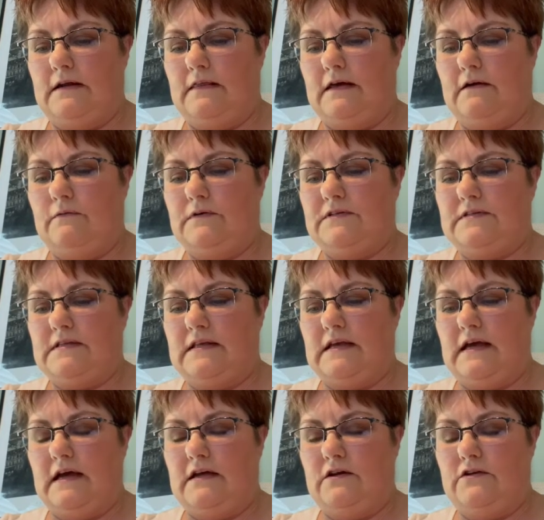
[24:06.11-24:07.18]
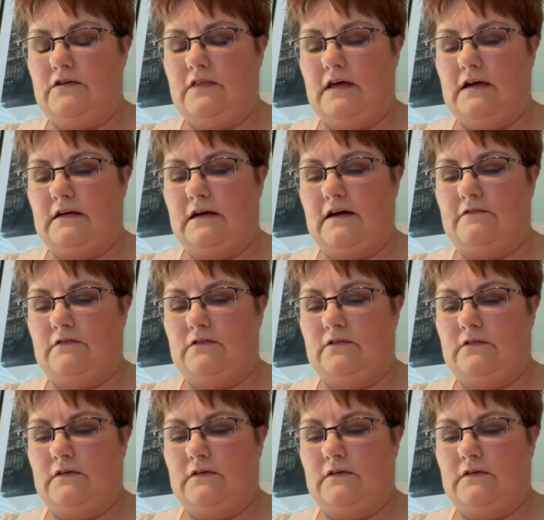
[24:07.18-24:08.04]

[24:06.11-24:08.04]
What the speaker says: That was the edge that covers